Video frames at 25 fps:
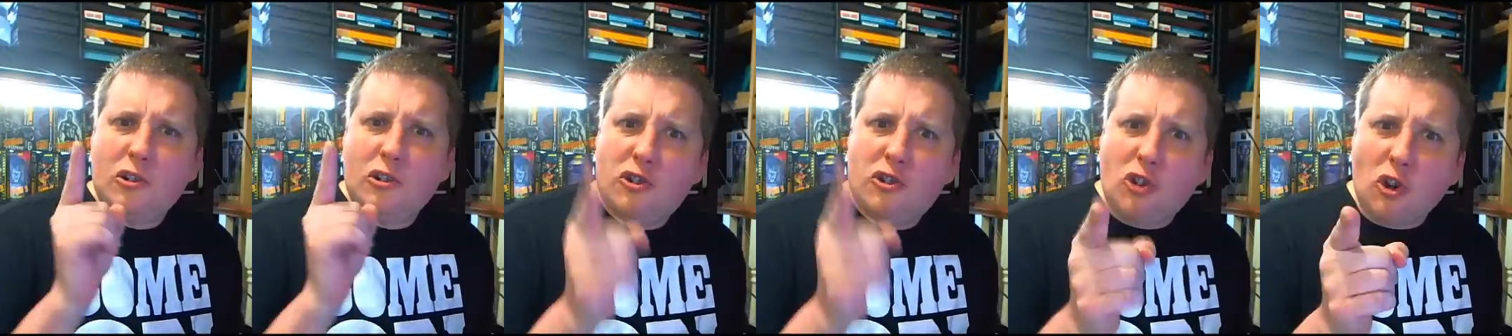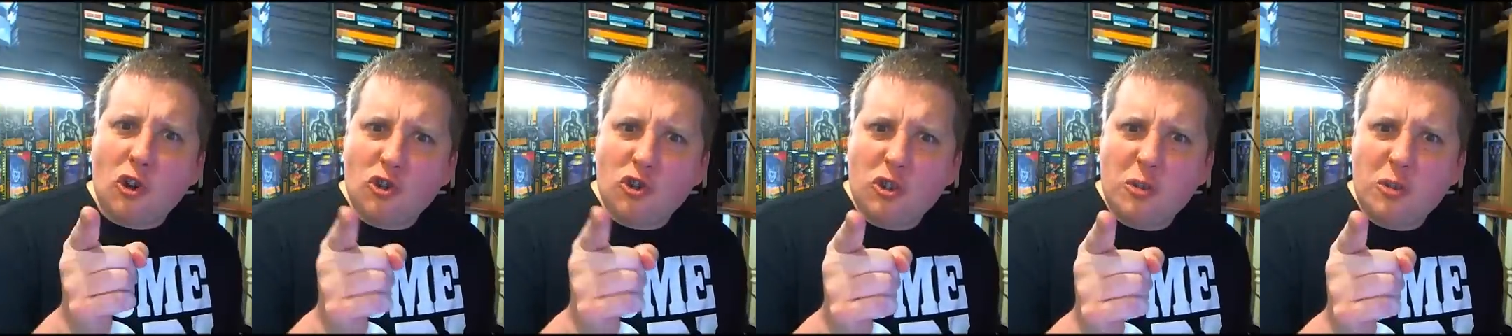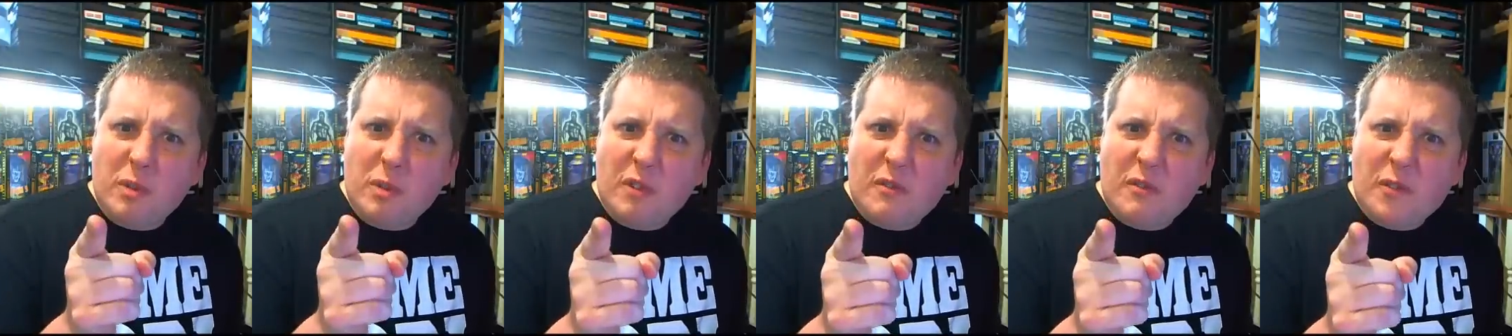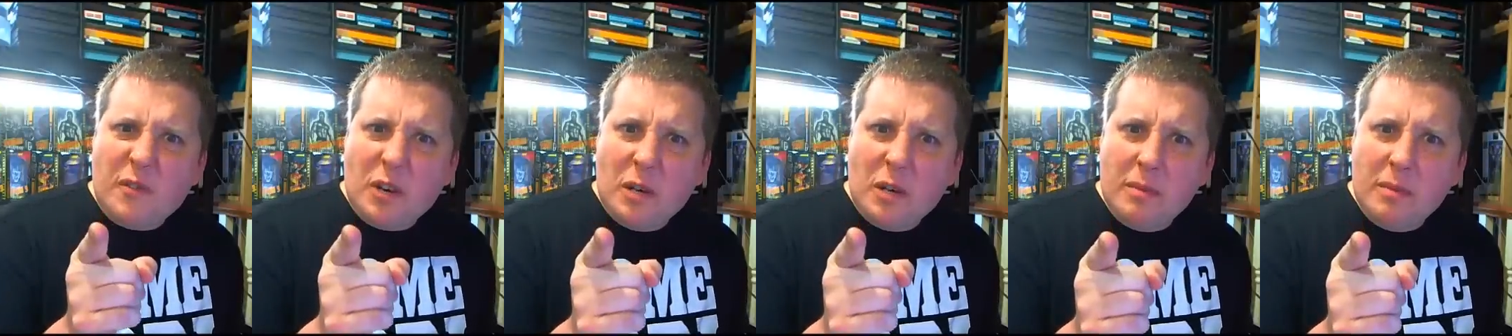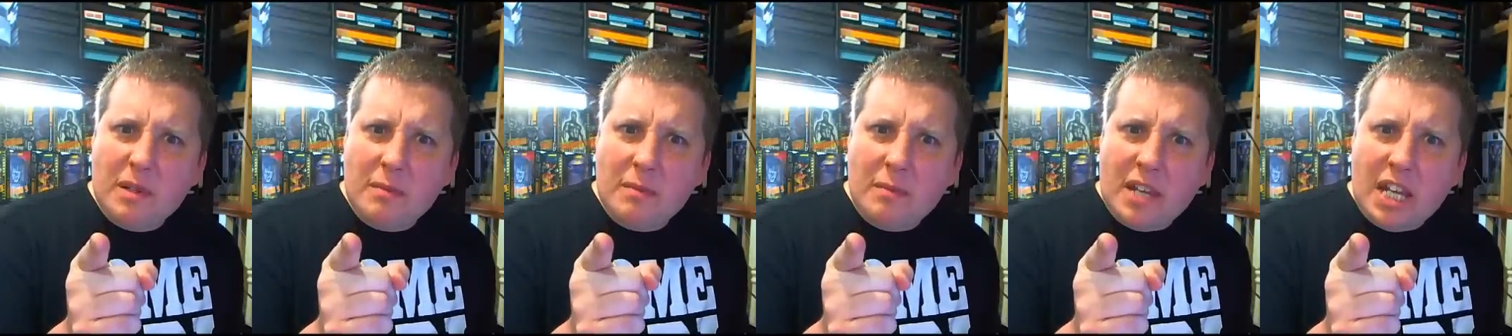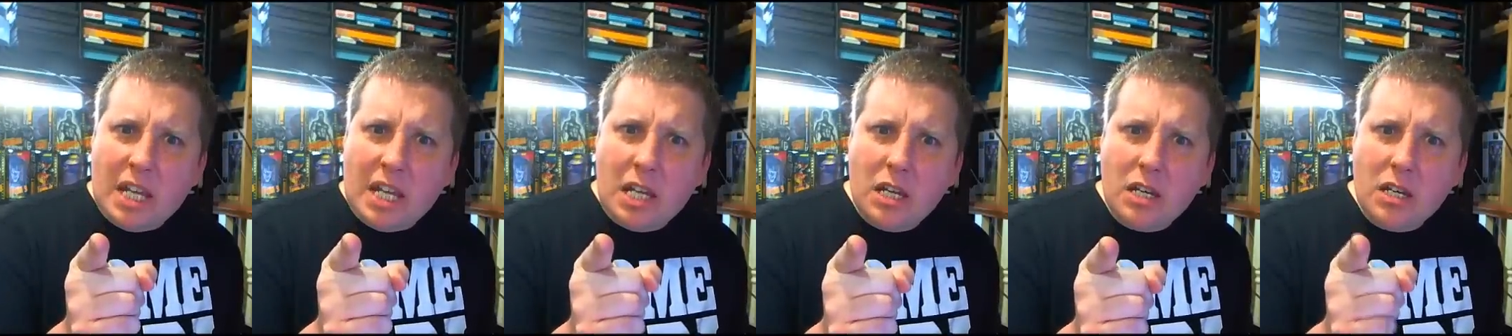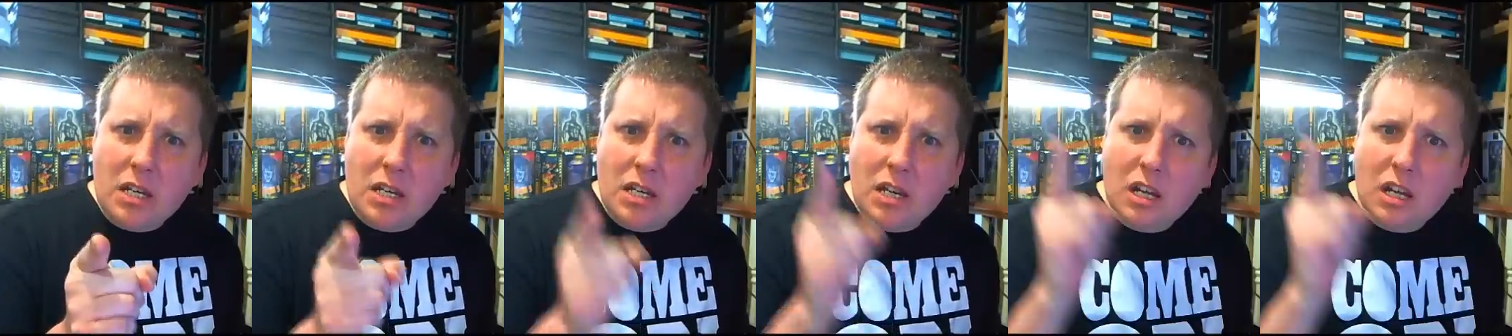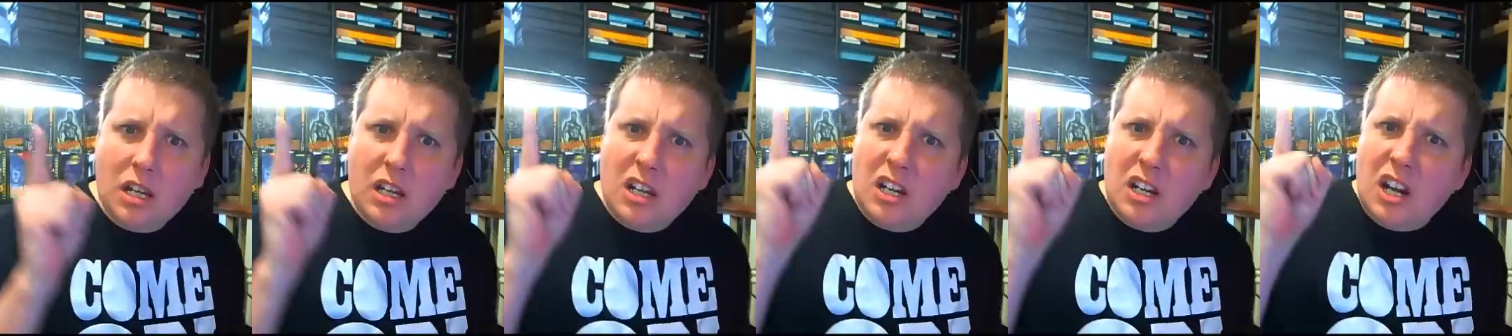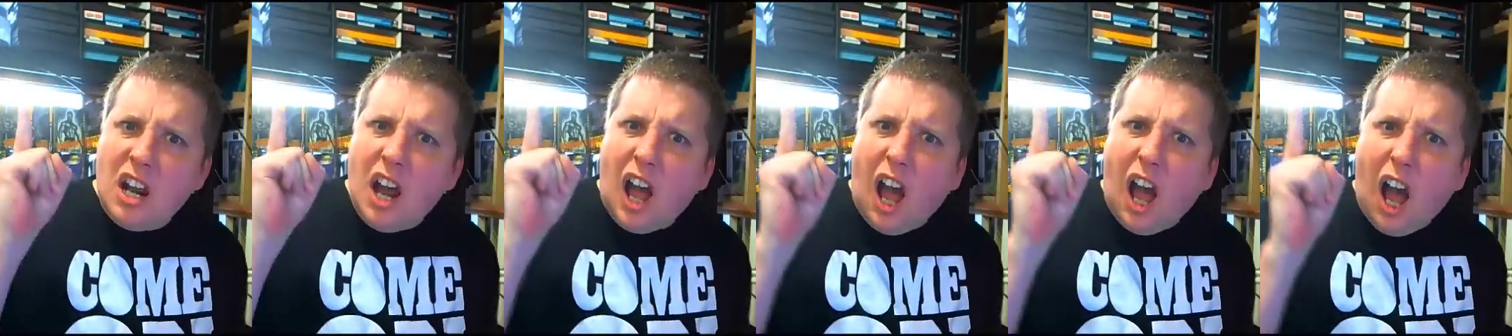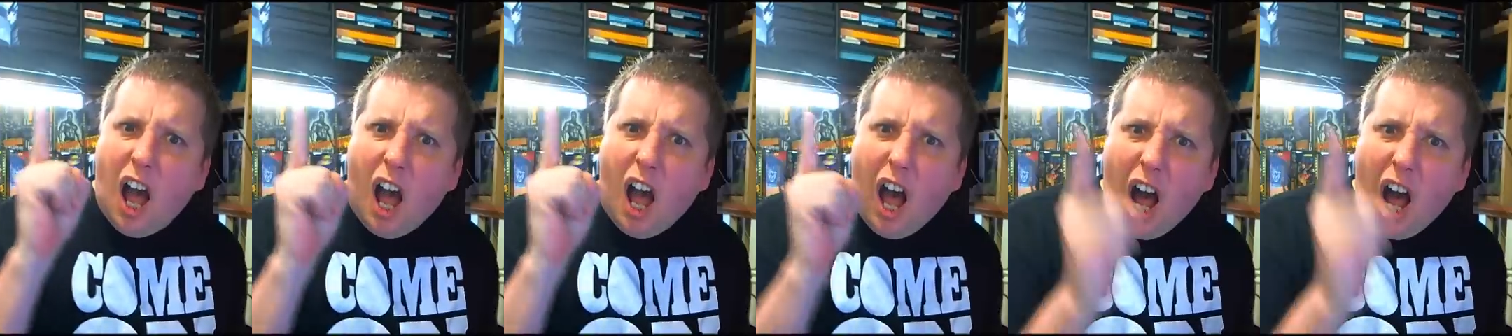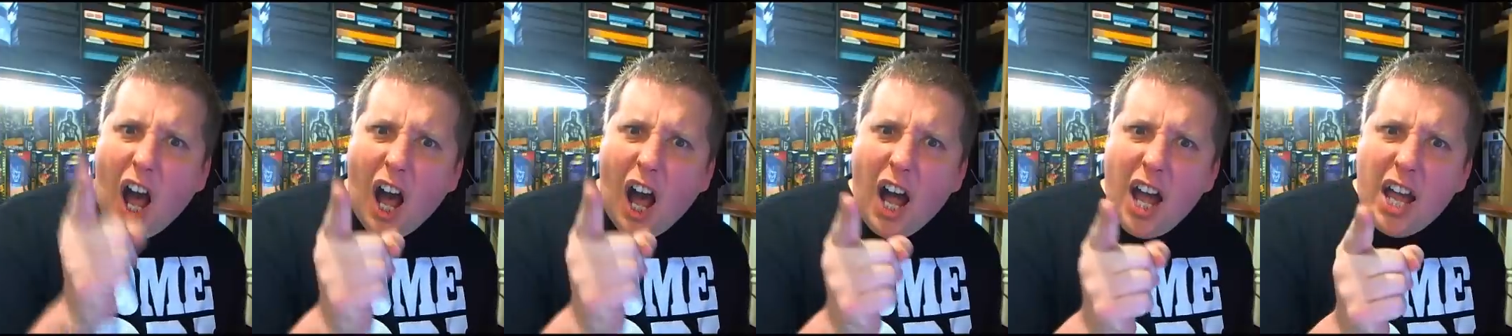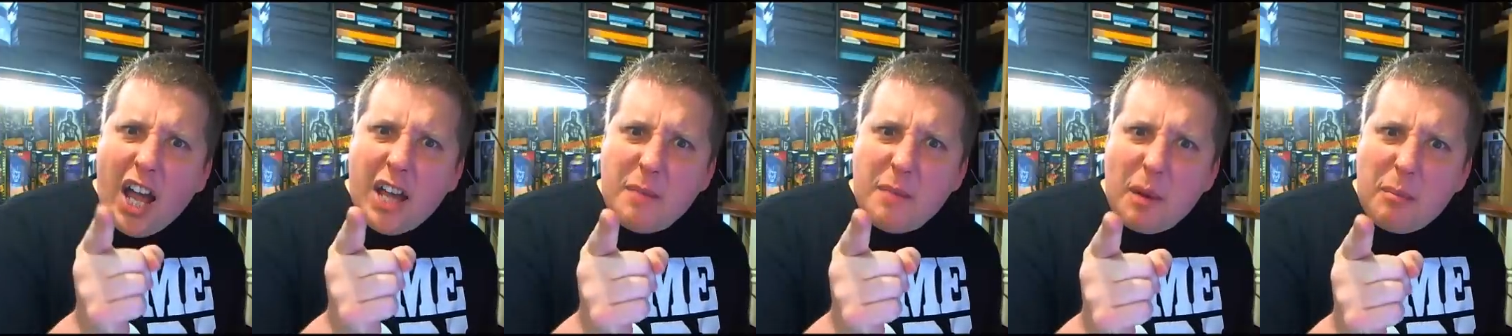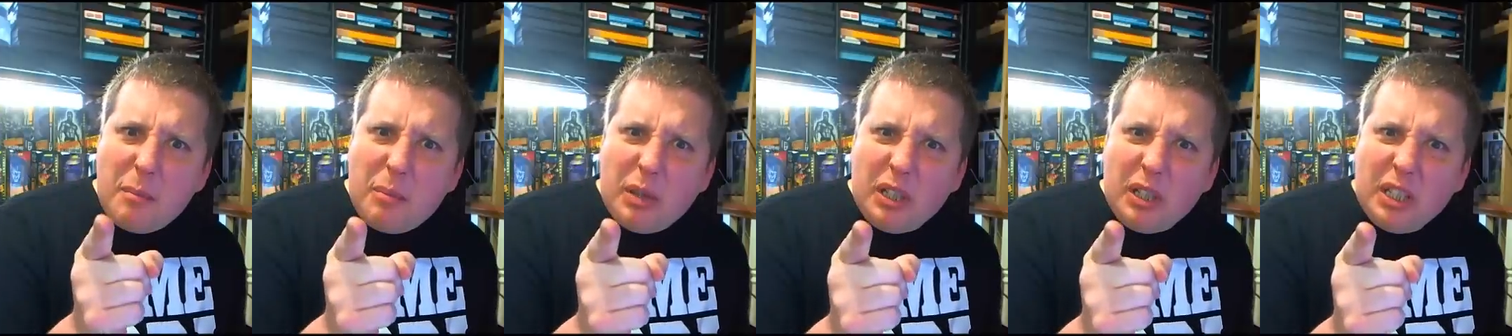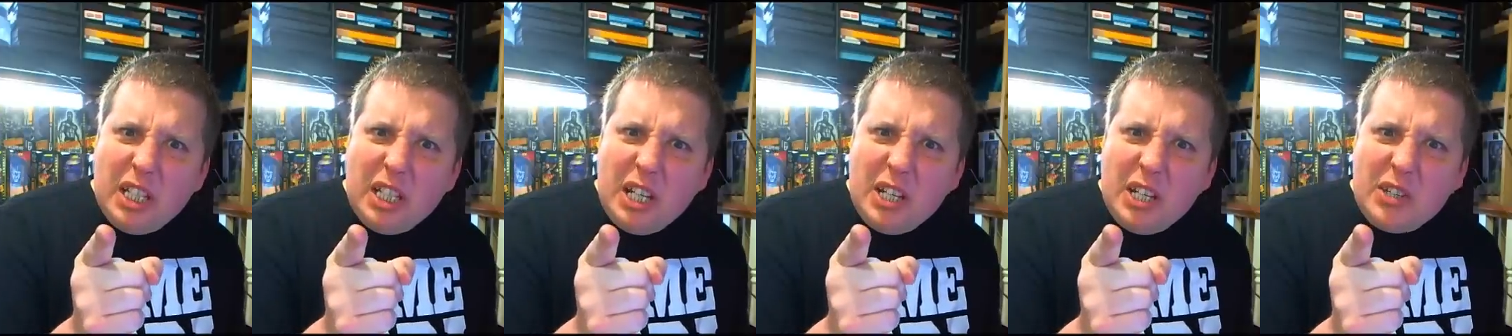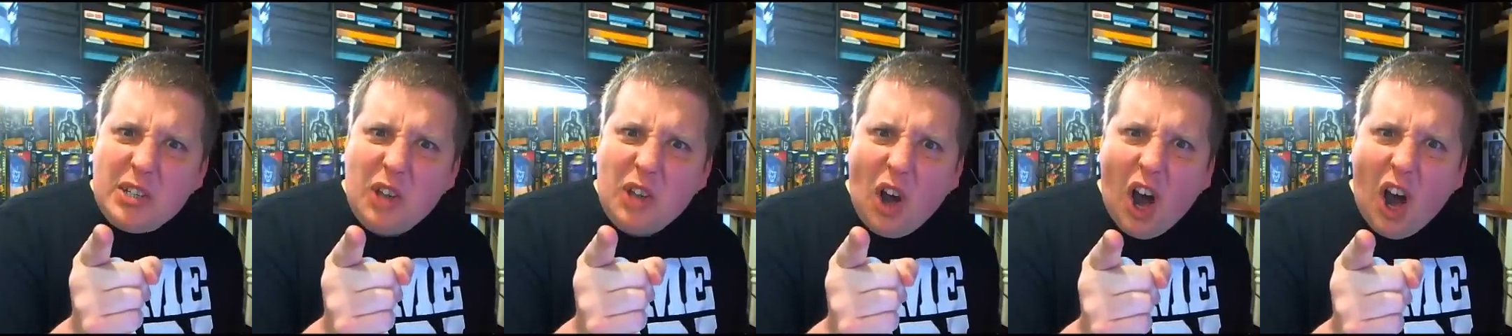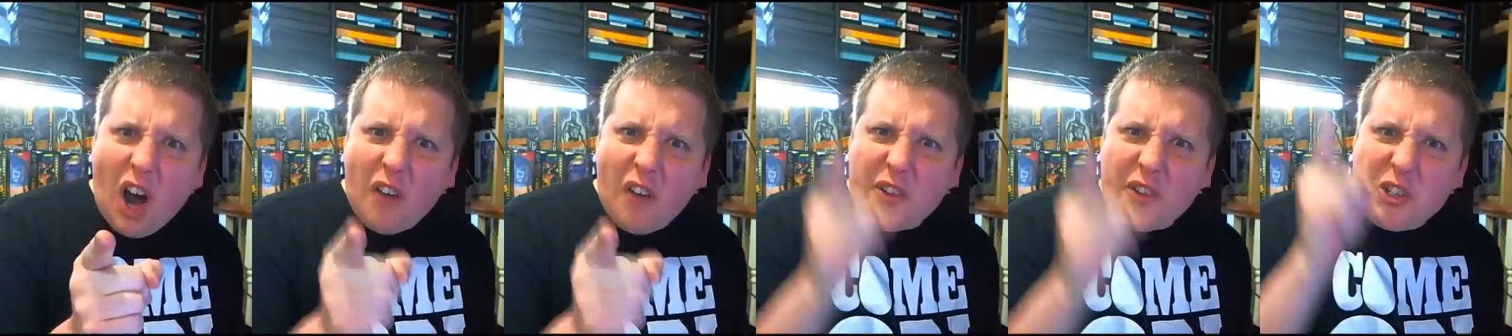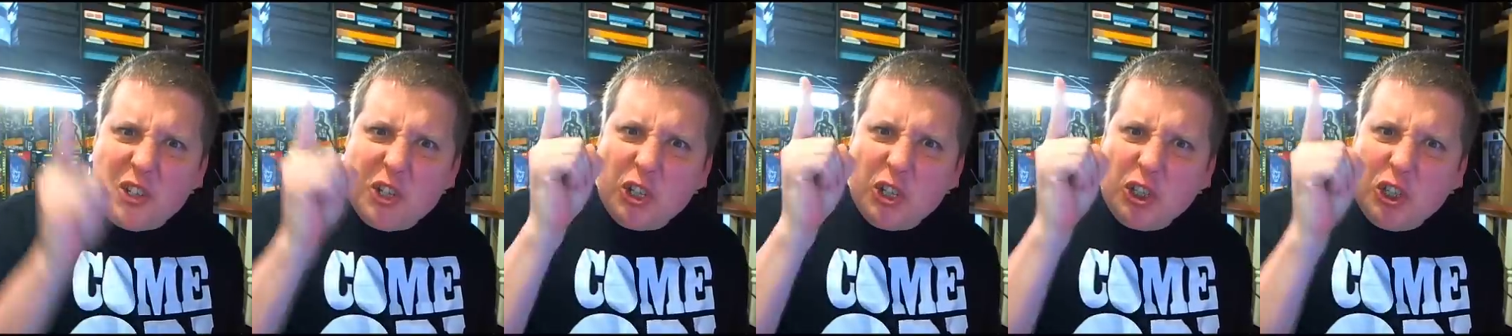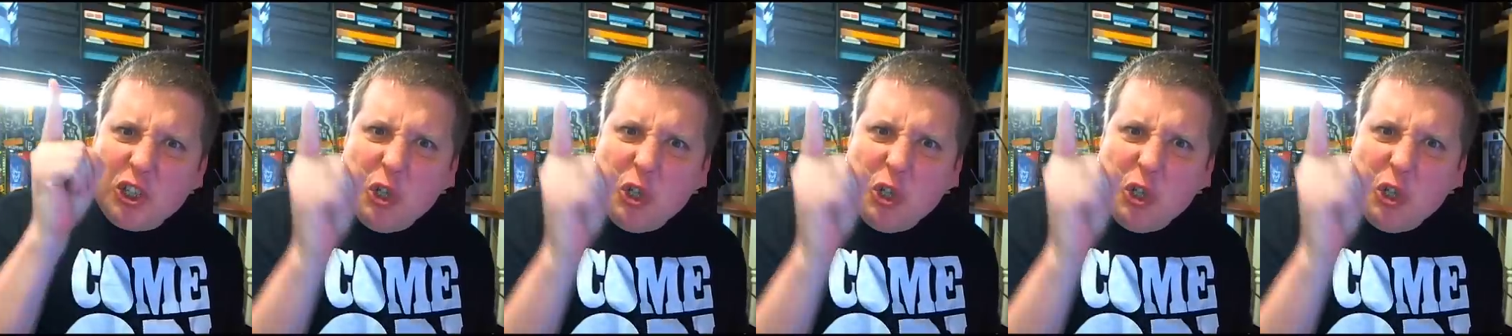Don't you be filming me. I am a police officer.